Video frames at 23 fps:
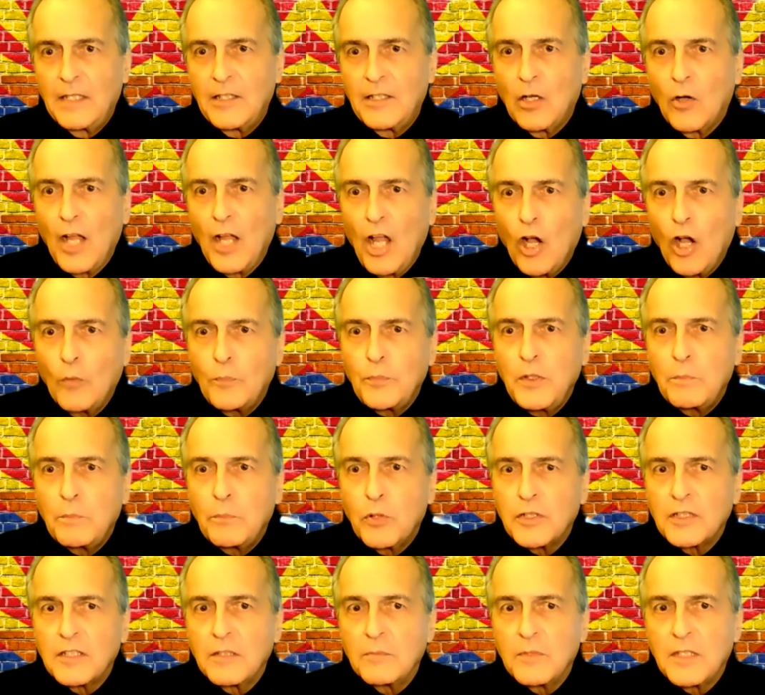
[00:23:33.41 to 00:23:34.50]
They'll help you
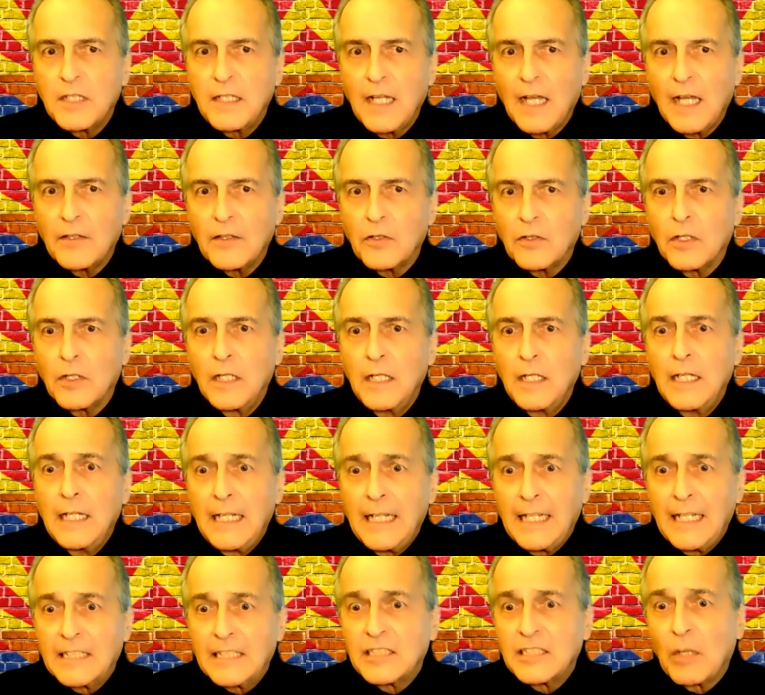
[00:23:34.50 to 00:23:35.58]
put them together.
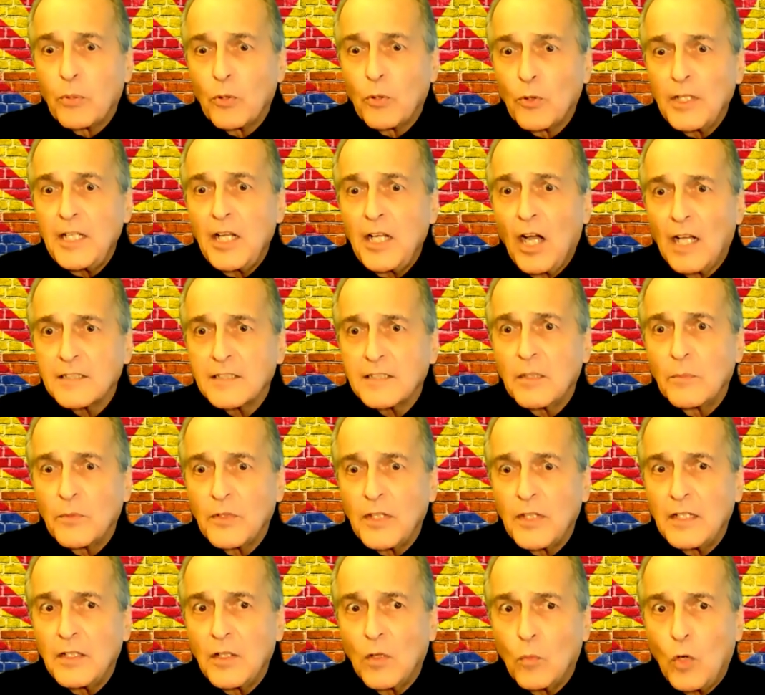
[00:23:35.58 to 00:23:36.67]
It's a pretty
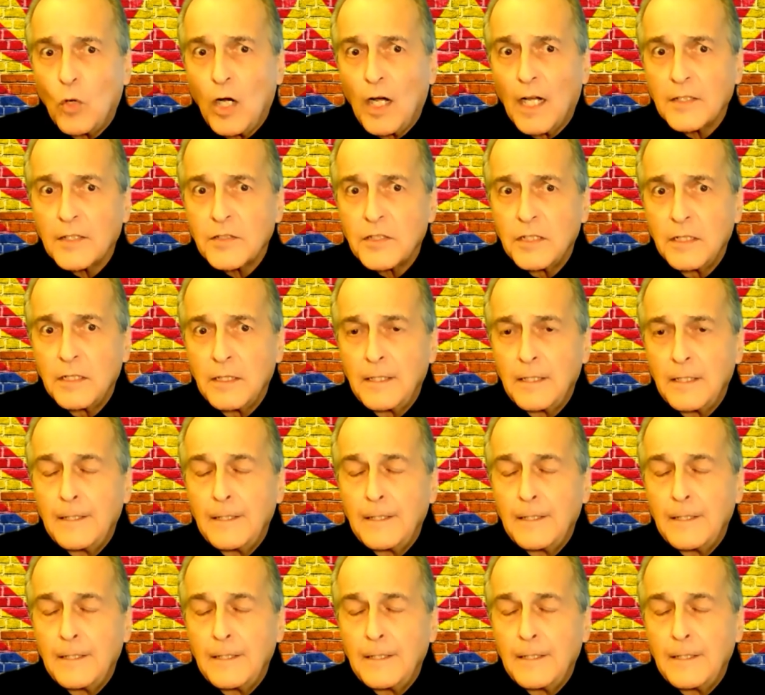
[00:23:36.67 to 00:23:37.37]
awesome thing to watch.